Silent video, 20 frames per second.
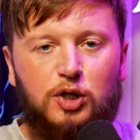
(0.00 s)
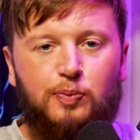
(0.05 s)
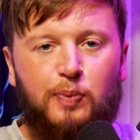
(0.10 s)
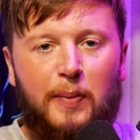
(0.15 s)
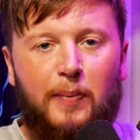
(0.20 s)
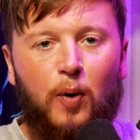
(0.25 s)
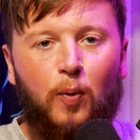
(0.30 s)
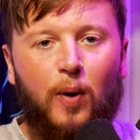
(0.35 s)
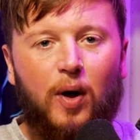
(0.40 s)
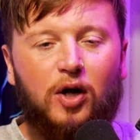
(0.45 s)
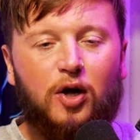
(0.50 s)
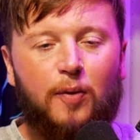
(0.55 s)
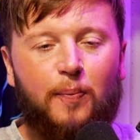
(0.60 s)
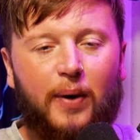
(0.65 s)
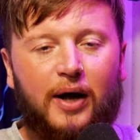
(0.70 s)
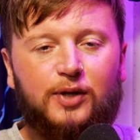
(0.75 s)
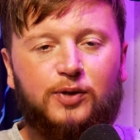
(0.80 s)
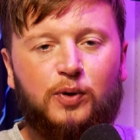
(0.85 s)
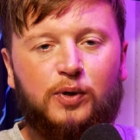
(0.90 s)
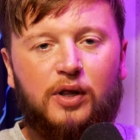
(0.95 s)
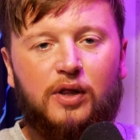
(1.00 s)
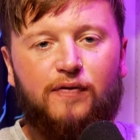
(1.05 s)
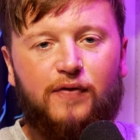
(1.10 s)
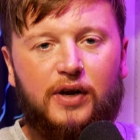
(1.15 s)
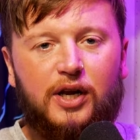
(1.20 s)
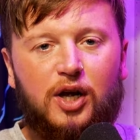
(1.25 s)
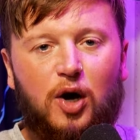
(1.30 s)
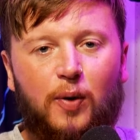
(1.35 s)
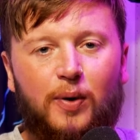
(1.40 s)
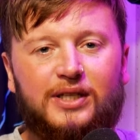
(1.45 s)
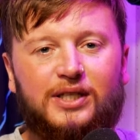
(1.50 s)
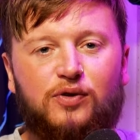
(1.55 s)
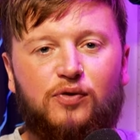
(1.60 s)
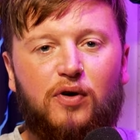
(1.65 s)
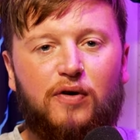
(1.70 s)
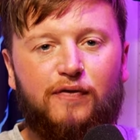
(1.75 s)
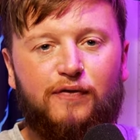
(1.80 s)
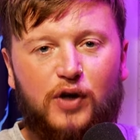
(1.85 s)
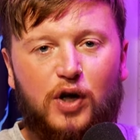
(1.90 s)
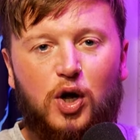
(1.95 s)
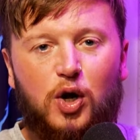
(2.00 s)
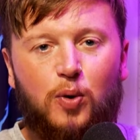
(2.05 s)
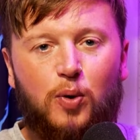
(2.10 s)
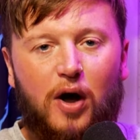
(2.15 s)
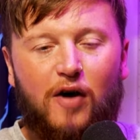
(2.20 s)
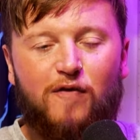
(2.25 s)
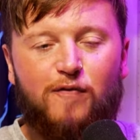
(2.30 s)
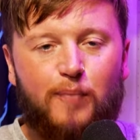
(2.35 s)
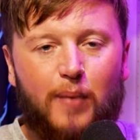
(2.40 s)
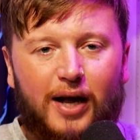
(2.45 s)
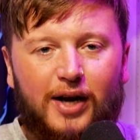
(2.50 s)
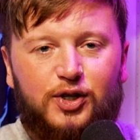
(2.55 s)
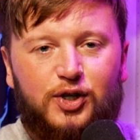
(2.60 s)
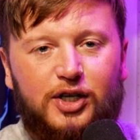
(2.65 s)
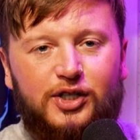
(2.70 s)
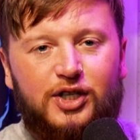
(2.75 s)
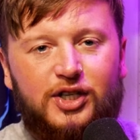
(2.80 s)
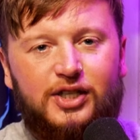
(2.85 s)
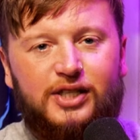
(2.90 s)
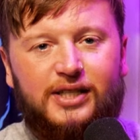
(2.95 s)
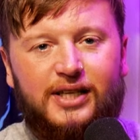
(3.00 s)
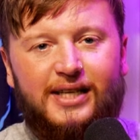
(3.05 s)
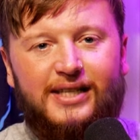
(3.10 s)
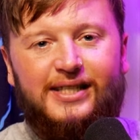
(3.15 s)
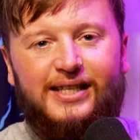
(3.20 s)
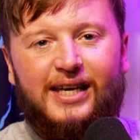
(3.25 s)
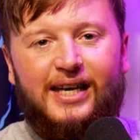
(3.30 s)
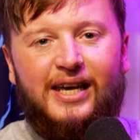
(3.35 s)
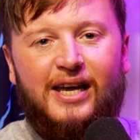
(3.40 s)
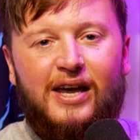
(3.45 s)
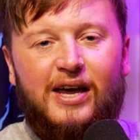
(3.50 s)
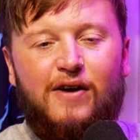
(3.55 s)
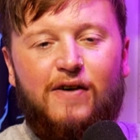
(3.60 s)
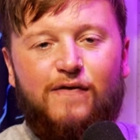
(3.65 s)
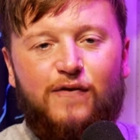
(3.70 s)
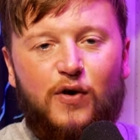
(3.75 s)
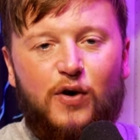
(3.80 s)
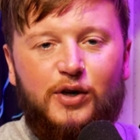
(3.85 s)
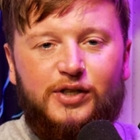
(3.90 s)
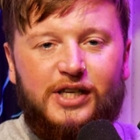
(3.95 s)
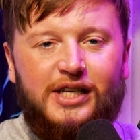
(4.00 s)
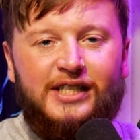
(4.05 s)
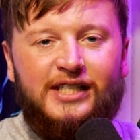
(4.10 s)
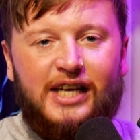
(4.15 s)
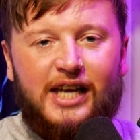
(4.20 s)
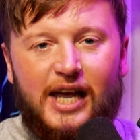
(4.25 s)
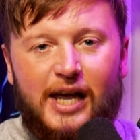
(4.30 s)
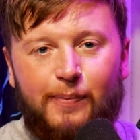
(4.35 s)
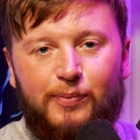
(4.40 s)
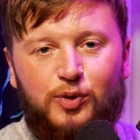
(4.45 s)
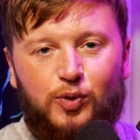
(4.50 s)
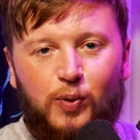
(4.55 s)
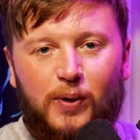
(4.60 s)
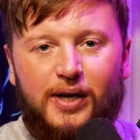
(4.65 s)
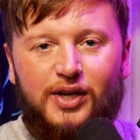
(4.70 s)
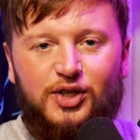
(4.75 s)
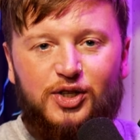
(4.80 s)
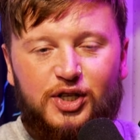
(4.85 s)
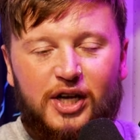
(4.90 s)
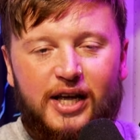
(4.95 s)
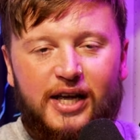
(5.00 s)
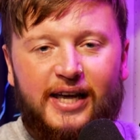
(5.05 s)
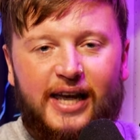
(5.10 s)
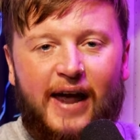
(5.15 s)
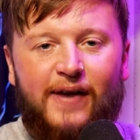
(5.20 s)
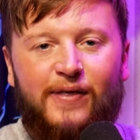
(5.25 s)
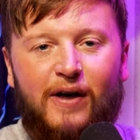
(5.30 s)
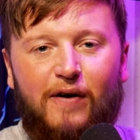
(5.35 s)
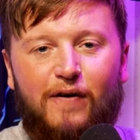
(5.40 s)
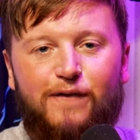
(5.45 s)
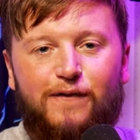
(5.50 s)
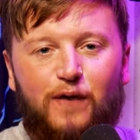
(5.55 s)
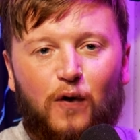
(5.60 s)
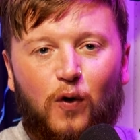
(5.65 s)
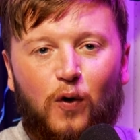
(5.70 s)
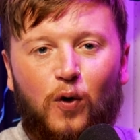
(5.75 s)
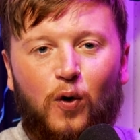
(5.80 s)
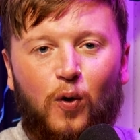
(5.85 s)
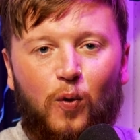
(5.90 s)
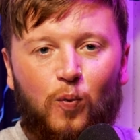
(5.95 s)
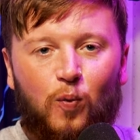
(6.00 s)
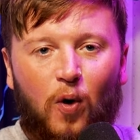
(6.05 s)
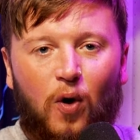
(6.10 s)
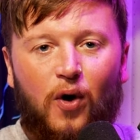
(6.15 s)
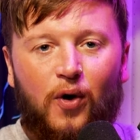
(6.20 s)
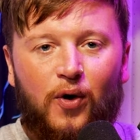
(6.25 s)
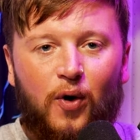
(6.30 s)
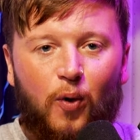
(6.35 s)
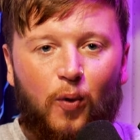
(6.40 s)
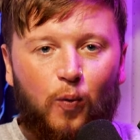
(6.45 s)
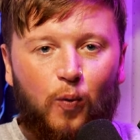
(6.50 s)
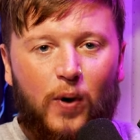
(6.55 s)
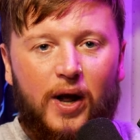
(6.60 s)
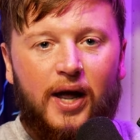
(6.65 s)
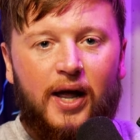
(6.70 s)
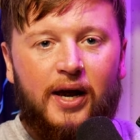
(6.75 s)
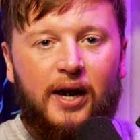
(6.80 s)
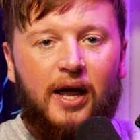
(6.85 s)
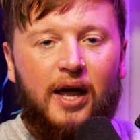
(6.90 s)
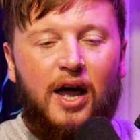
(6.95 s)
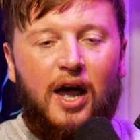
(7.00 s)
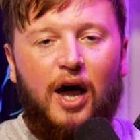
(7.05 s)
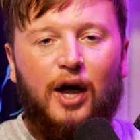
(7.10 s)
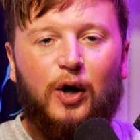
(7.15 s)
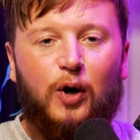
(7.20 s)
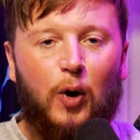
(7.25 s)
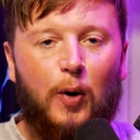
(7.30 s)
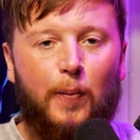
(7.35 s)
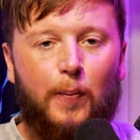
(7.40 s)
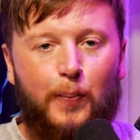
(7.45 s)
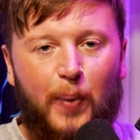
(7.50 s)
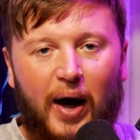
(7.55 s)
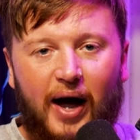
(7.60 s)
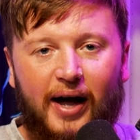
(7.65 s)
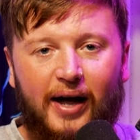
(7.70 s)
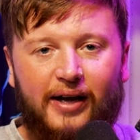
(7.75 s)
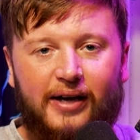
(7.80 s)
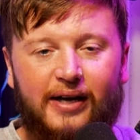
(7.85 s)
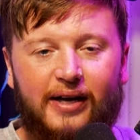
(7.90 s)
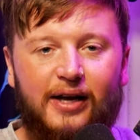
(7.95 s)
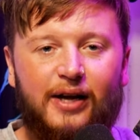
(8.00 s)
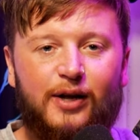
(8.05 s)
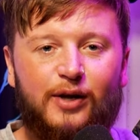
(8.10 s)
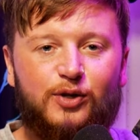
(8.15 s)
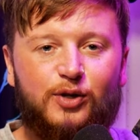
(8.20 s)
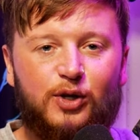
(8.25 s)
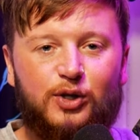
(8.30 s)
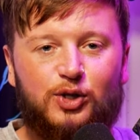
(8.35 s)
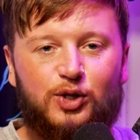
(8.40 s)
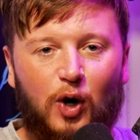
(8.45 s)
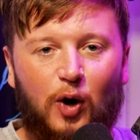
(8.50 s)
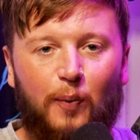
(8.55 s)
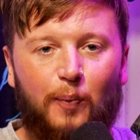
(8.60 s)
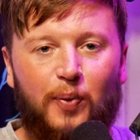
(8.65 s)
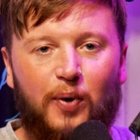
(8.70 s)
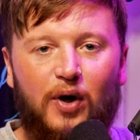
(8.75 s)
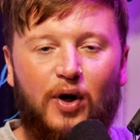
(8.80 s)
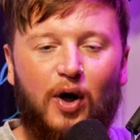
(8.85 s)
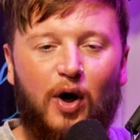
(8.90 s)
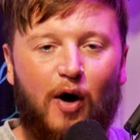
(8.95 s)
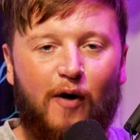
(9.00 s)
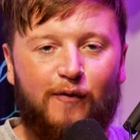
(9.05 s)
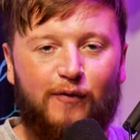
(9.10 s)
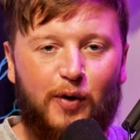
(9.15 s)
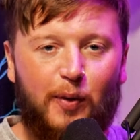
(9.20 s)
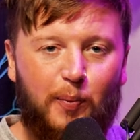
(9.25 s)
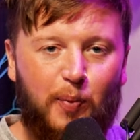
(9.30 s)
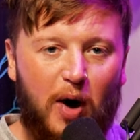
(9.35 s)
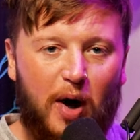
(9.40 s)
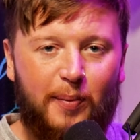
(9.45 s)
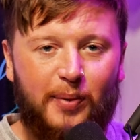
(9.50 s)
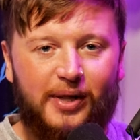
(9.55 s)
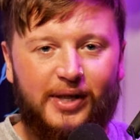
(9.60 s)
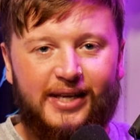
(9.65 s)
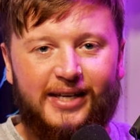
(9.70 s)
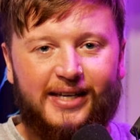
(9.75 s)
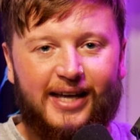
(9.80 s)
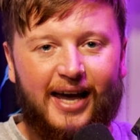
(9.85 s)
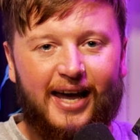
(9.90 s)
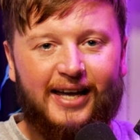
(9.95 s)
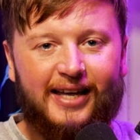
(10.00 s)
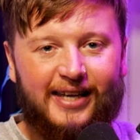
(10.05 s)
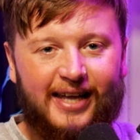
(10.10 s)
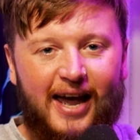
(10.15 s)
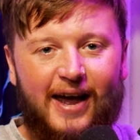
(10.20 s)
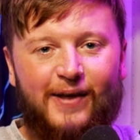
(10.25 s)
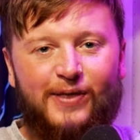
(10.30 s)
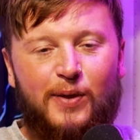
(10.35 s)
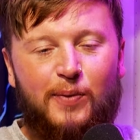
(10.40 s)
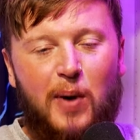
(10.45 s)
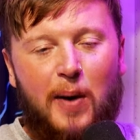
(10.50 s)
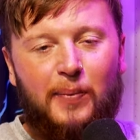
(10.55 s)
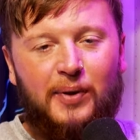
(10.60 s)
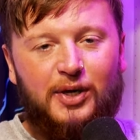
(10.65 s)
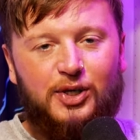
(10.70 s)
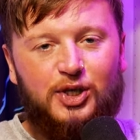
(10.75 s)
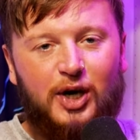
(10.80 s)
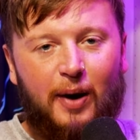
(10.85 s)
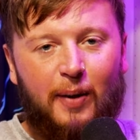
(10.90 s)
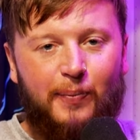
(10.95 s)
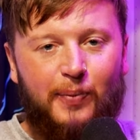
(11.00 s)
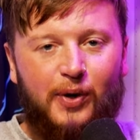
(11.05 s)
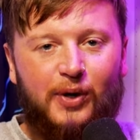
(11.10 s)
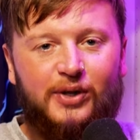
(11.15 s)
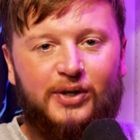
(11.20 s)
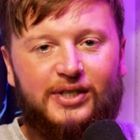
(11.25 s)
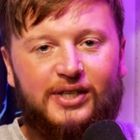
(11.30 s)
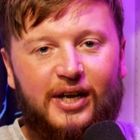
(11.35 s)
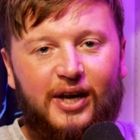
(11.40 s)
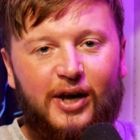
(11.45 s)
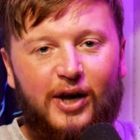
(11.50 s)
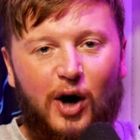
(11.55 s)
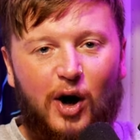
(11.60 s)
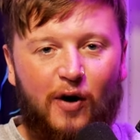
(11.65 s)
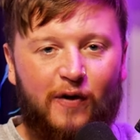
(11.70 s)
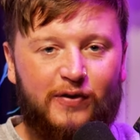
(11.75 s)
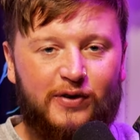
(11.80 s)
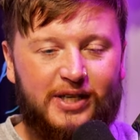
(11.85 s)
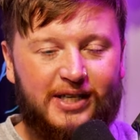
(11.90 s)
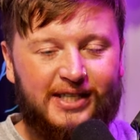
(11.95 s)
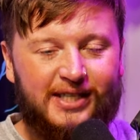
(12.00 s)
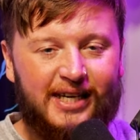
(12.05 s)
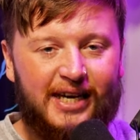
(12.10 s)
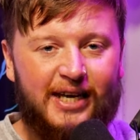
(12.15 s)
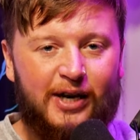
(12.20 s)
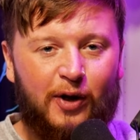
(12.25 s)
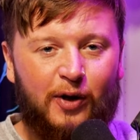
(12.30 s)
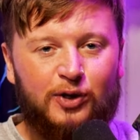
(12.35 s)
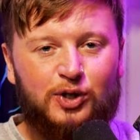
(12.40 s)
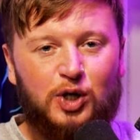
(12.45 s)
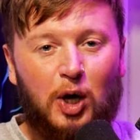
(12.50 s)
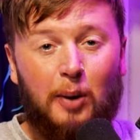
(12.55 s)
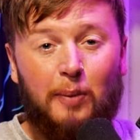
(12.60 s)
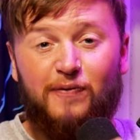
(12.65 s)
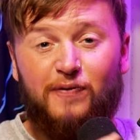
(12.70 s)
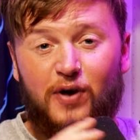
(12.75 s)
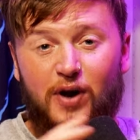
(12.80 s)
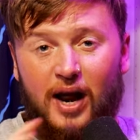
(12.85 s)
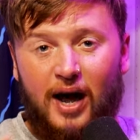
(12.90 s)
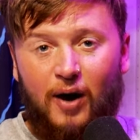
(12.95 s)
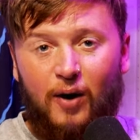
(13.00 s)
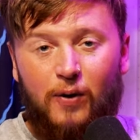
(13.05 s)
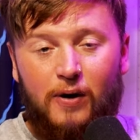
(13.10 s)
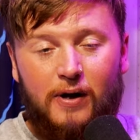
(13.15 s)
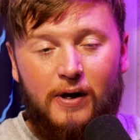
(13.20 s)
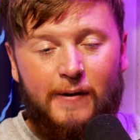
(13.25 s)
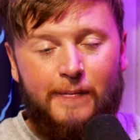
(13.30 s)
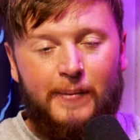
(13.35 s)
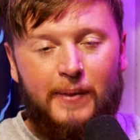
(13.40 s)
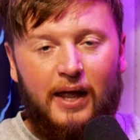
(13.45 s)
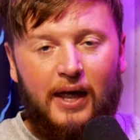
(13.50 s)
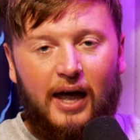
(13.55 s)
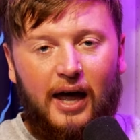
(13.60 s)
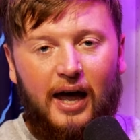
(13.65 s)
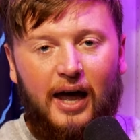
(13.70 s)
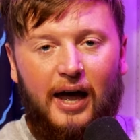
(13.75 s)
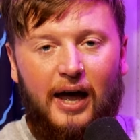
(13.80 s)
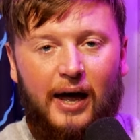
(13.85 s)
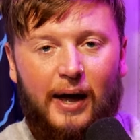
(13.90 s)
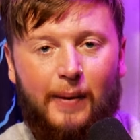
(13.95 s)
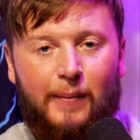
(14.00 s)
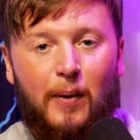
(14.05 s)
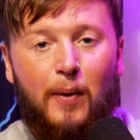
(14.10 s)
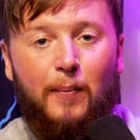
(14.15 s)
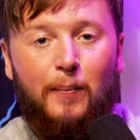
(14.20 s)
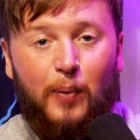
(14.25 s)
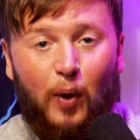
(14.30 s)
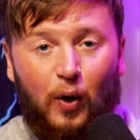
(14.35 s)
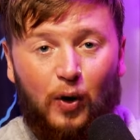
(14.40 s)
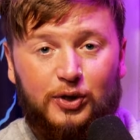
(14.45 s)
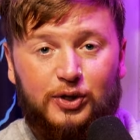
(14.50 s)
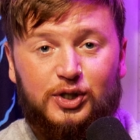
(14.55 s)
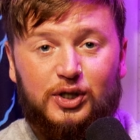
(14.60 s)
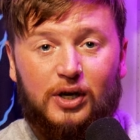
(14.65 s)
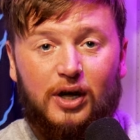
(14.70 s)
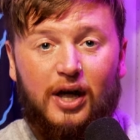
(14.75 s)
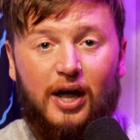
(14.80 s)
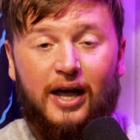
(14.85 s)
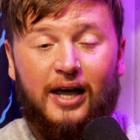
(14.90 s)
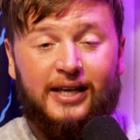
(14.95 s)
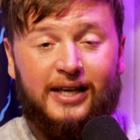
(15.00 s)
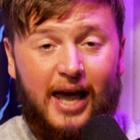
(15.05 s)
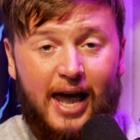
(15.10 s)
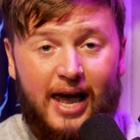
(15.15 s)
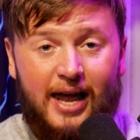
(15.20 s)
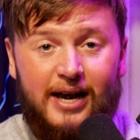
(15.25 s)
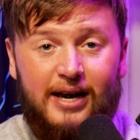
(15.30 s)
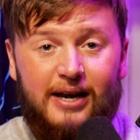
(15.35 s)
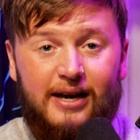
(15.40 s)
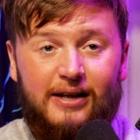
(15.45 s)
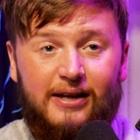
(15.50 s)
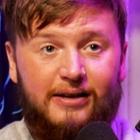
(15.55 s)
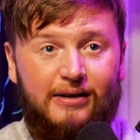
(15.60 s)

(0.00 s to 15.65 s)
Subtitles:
people, welcome back to another video. It's the review of Manchester City versus Ipswich. City getting that 4-1 win and going back to the top of the Premier League again. The Premier League champions are obviously sitting on top for now. But again,